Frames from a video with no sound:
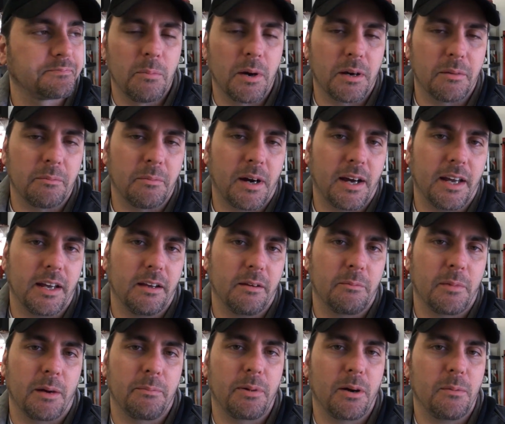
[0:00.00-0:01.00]
But my,
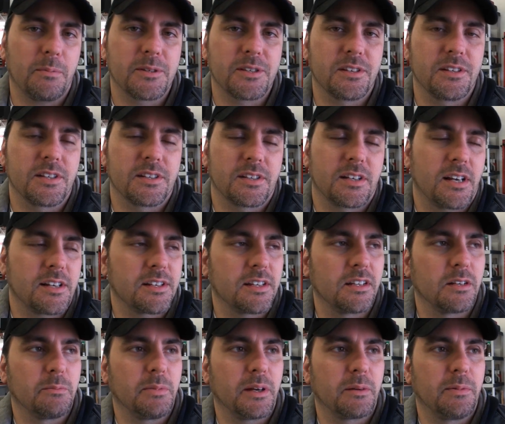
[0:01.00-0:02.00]
my purpose in
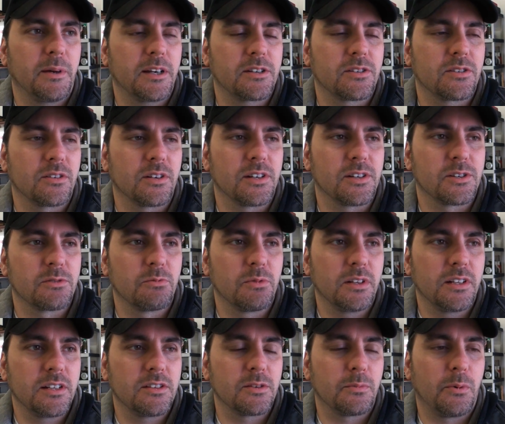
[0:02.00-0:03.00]
discussing the big picture is
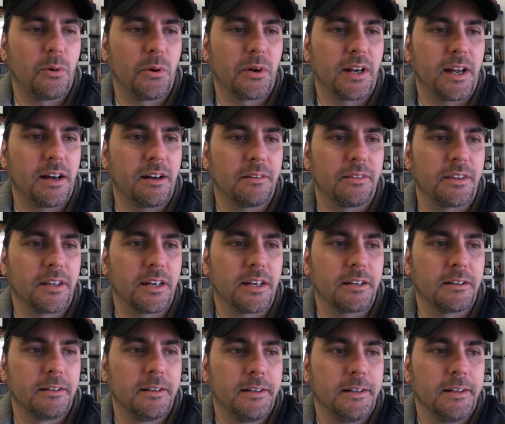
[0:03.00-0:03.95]
really to point out that